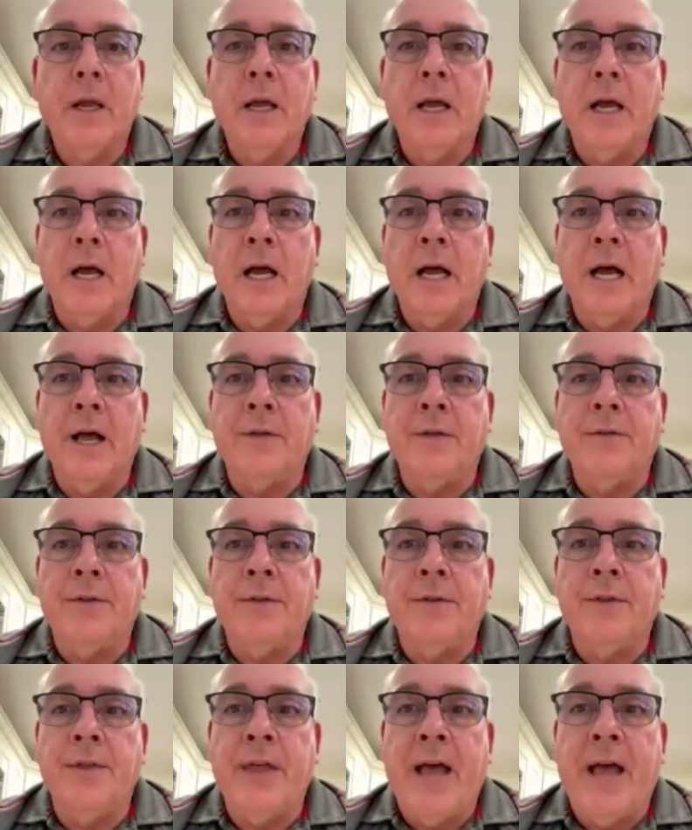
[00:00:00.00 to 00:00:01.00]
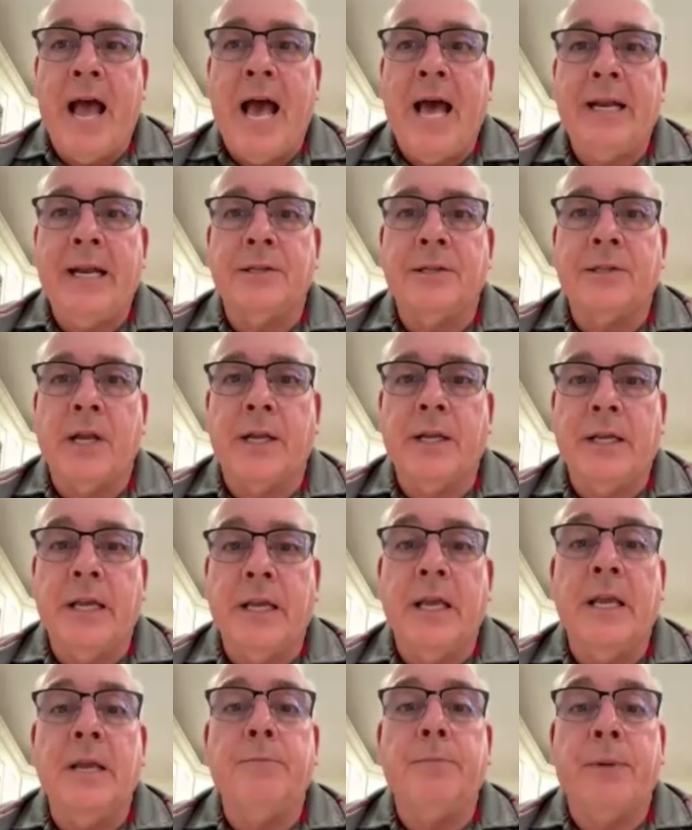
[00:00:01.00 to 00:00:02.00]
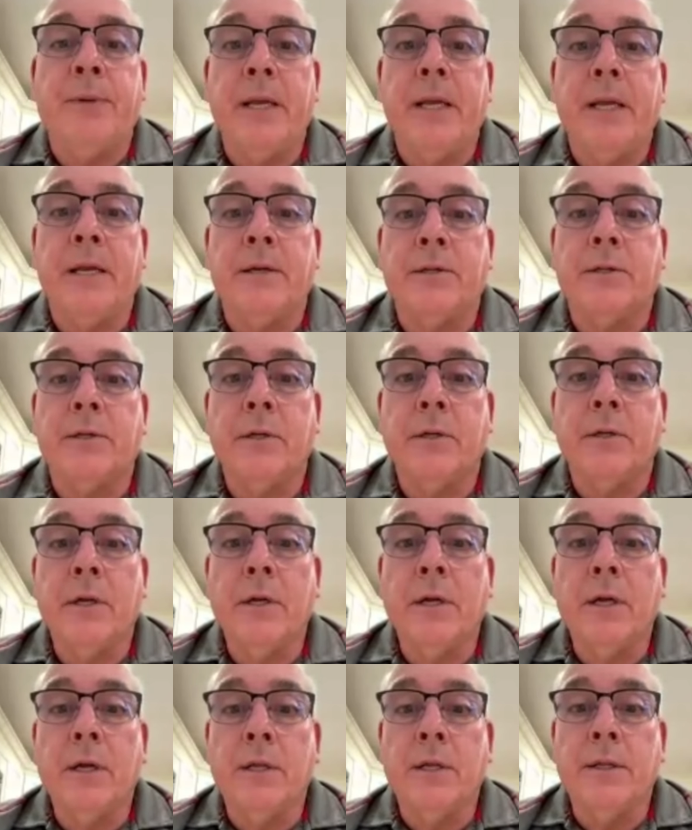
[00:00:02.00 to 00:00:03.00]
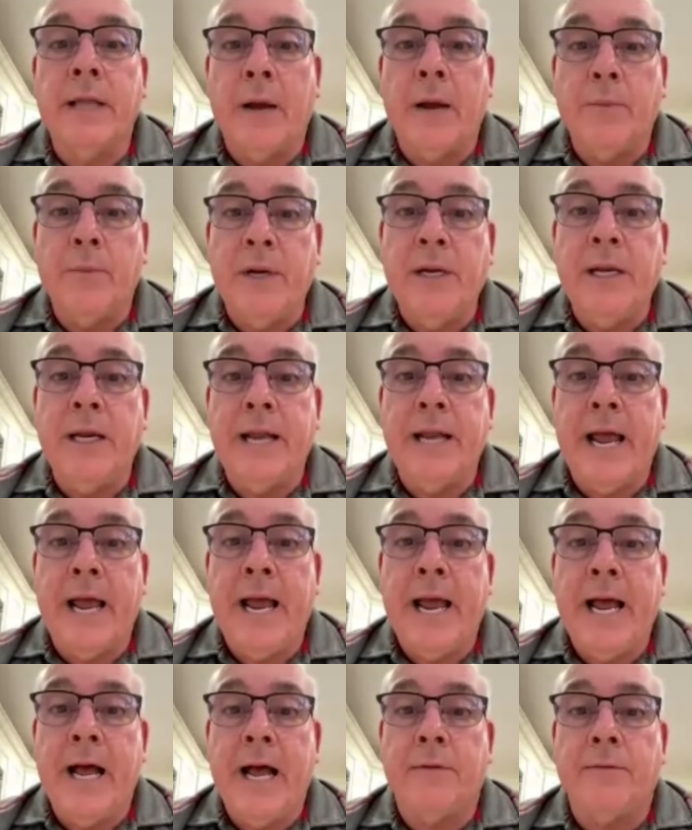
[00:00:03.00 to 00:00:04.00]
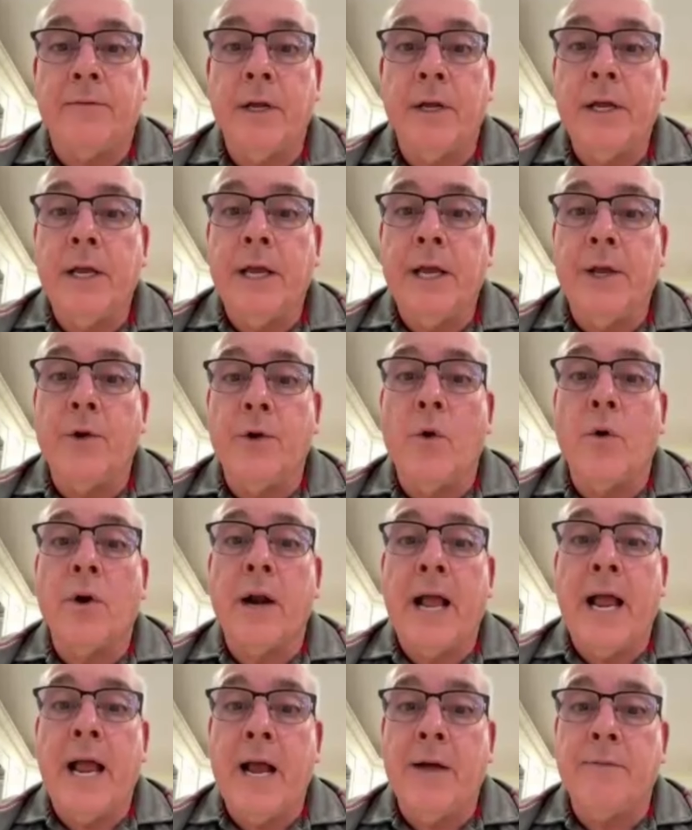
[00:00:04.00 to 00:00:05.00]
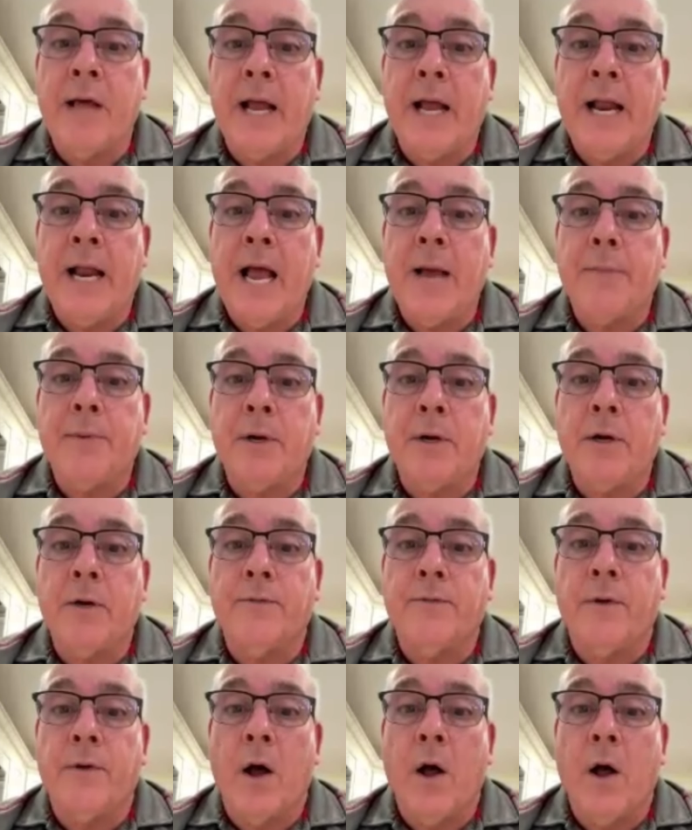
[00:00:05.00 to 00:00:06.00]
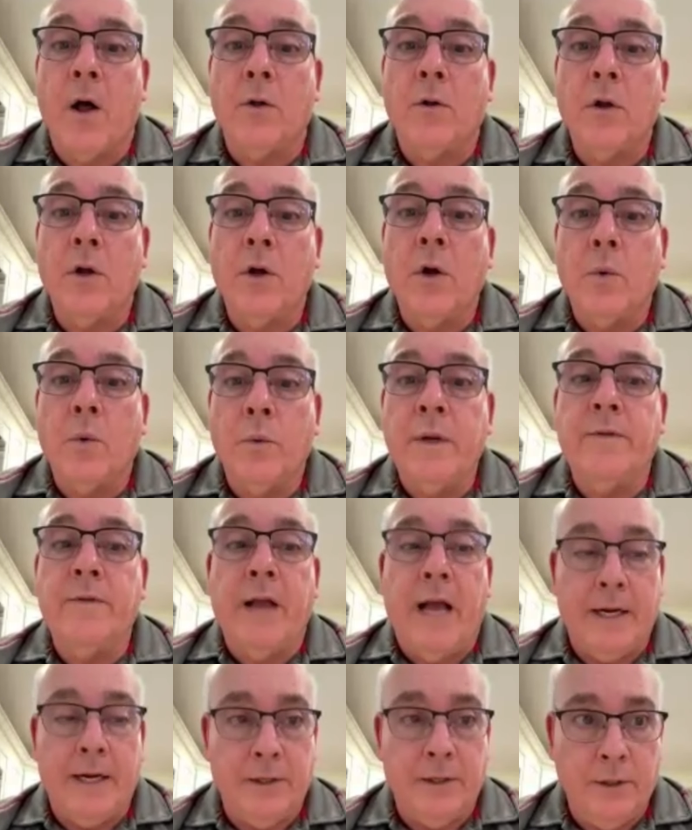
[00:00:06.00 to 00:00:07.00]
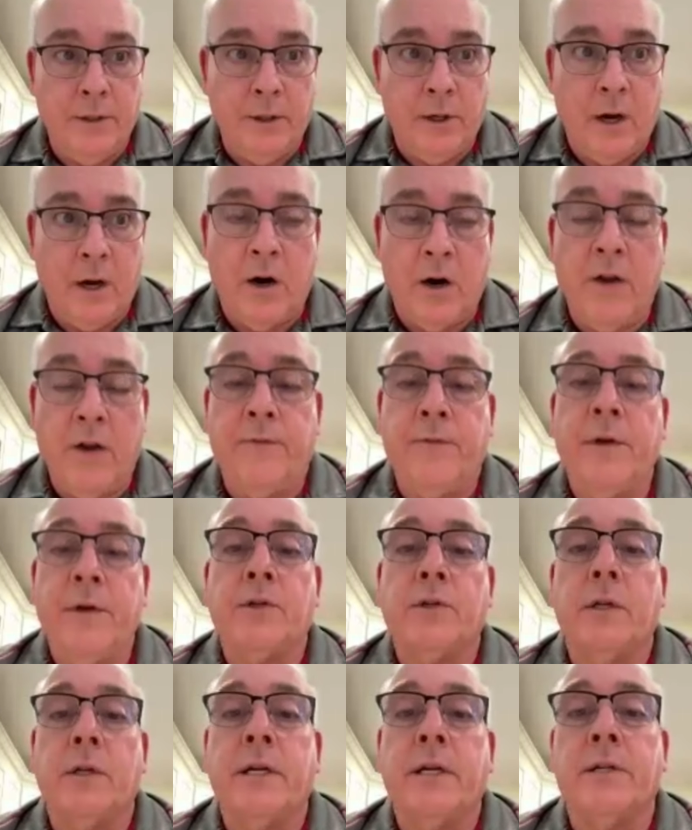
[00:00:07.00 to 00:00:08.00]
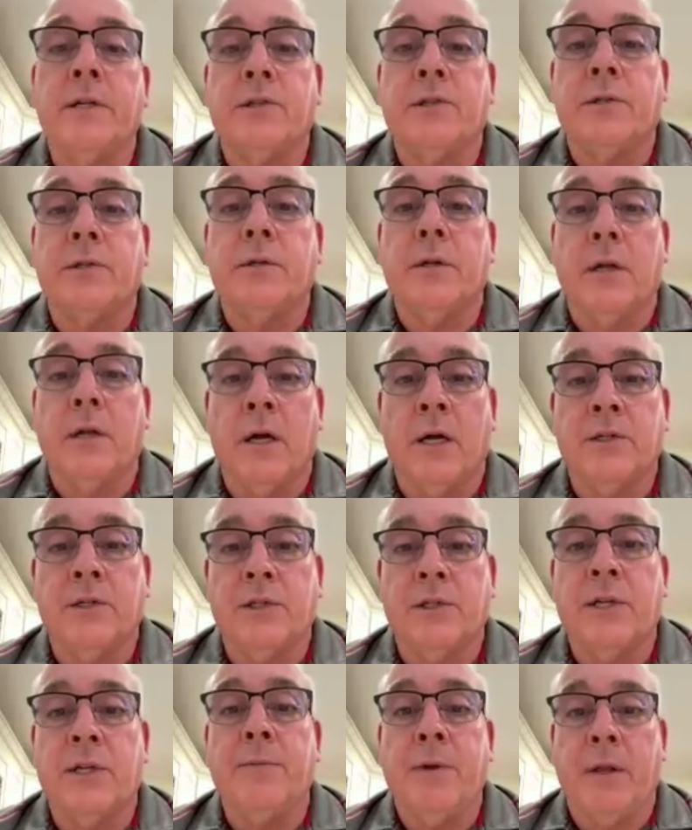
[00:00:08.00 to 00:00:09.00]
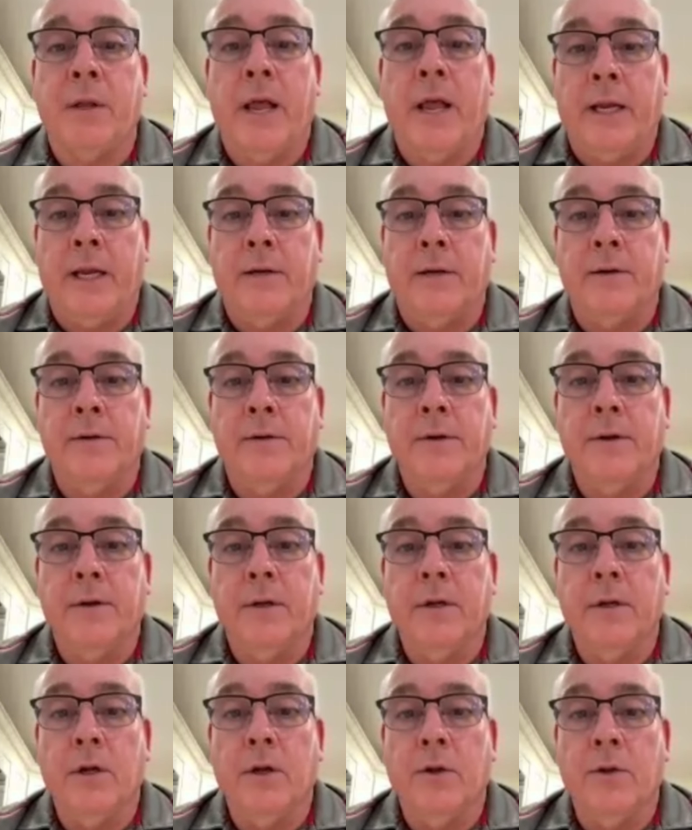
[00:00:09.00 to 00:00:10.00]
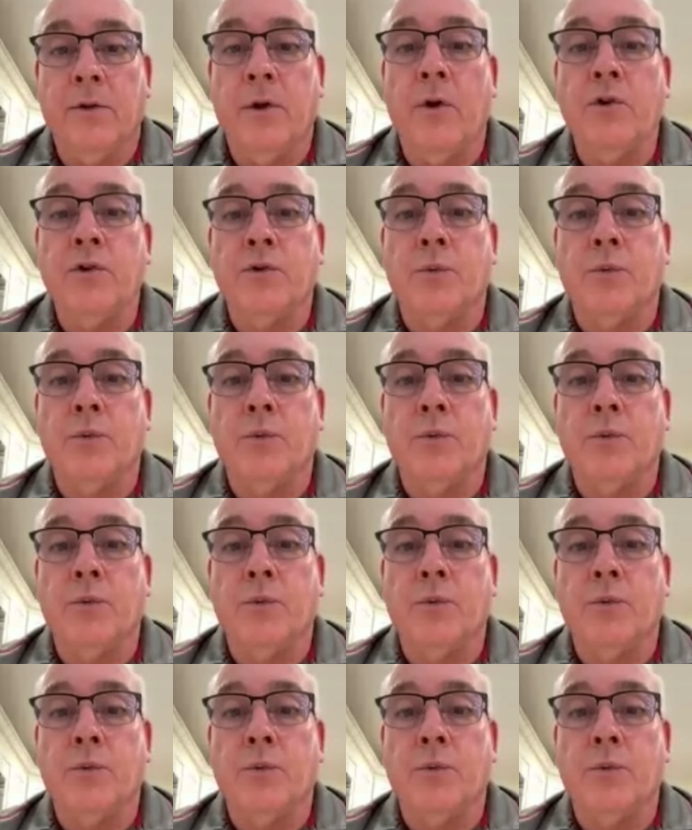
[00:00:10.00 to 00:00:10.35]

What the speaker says: that is a key piece that we need to have. In order to have that happen in the fall, we've got to artificially stimulate those